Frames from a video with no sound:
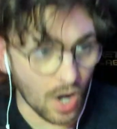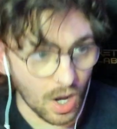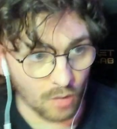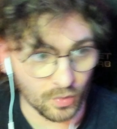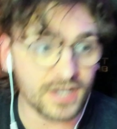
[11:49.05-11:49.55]

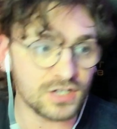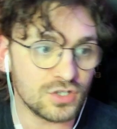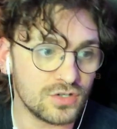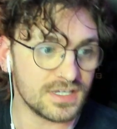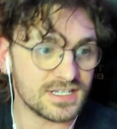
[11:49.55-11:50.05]
We're going to
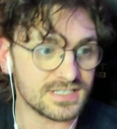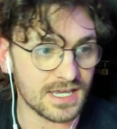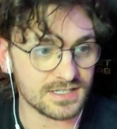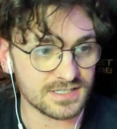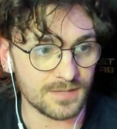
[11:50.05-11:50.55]
do the
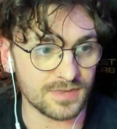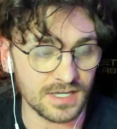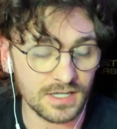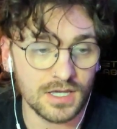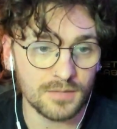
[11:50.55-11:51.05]
exact same
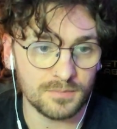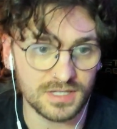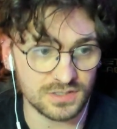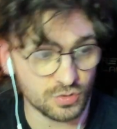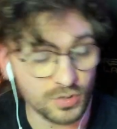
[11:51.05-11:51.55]
thing
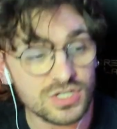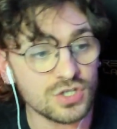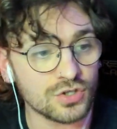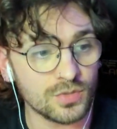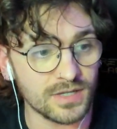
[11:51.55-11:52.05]
because Twitch is
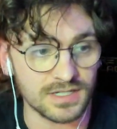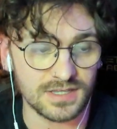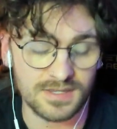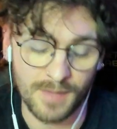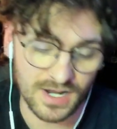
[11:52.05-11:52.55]
not doing
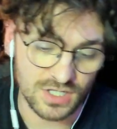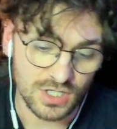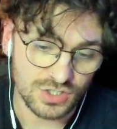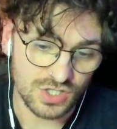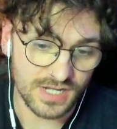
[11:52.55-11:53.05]
anything about it.
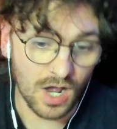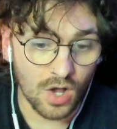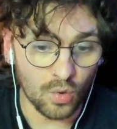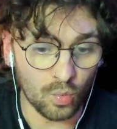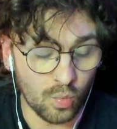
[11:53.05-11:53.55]
So now
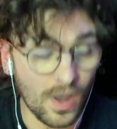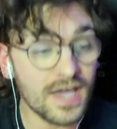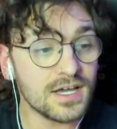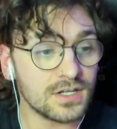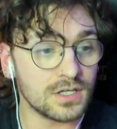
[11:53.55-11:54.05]

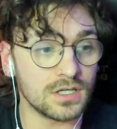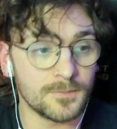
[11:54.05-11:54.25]
we're going to